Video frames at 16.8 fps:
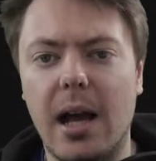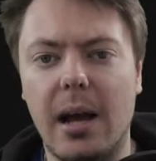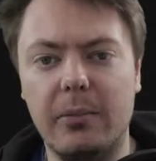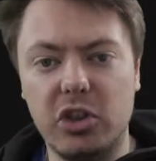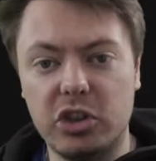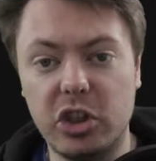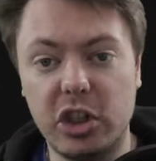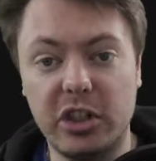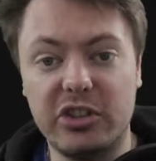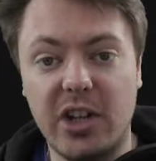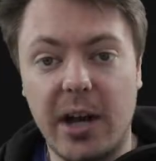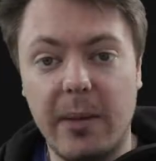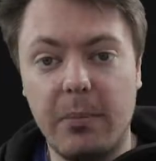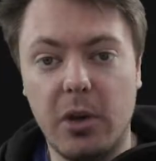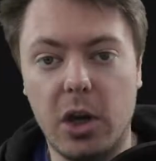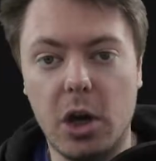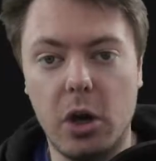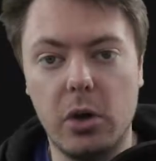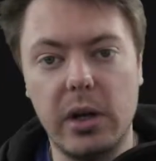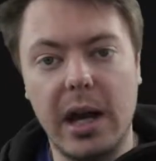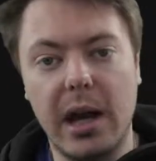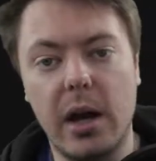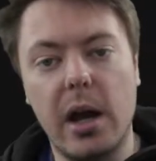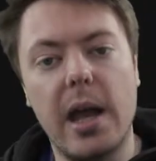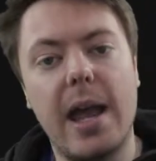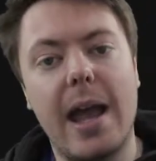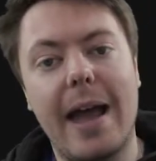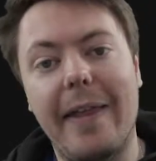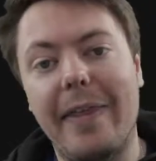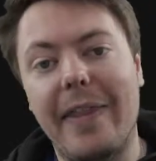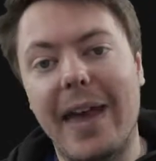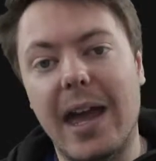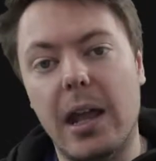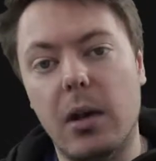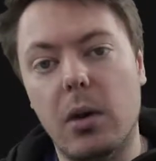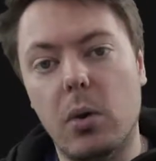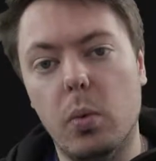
I'm just going to type the code out and then